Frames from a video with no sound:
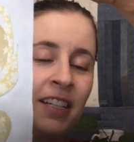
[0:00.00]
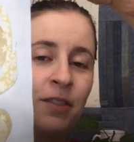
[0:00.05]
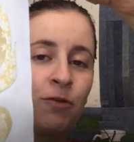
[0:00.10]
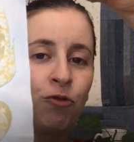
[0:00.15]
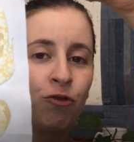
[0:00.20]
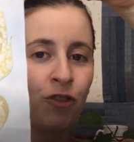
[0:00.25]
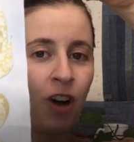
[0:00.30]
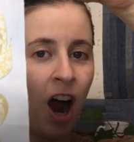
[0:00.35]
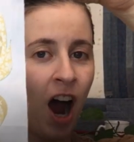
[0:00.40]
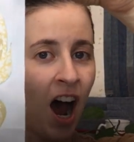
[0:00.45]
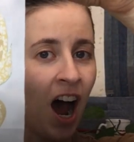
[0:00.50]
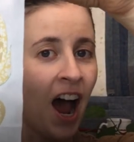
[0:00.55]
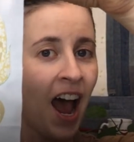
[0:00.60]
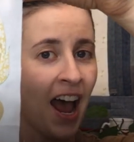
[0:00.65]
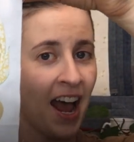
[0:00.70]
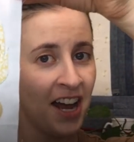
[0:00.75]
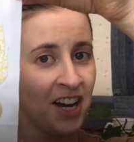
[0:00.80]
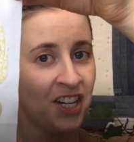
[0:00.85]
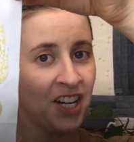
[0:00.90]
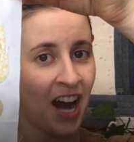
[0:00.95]
is raw
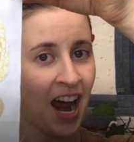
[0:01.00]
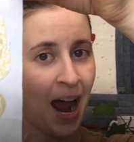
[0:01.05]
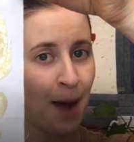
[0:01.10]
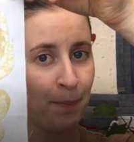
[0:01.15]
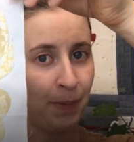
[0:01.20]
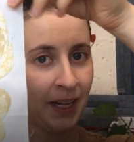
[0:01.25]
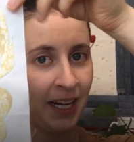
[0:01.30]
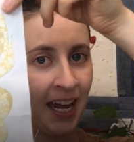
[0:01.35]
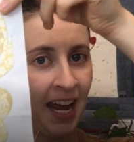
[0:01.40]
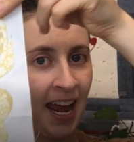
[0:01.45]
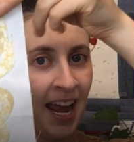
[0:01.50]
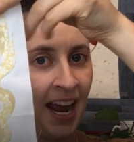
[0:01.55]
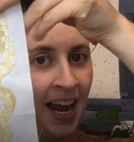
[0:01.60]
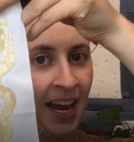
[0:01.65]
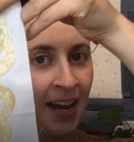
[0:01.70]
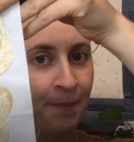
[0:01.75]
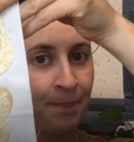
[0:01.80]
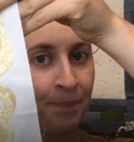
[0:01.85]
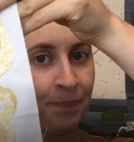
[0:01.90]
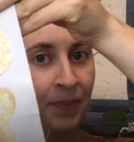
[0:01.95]
edge
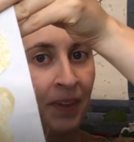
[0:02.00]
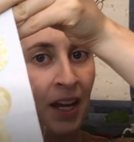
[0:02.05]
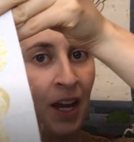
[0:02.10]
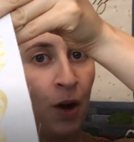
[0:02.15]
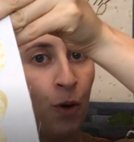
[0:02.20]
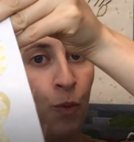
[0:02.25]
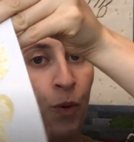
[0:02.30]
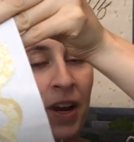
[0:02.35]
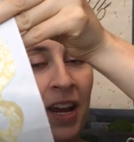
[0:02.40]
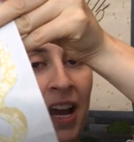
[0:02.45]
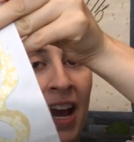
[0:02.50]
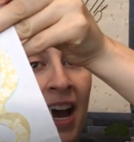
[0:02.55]
applique. We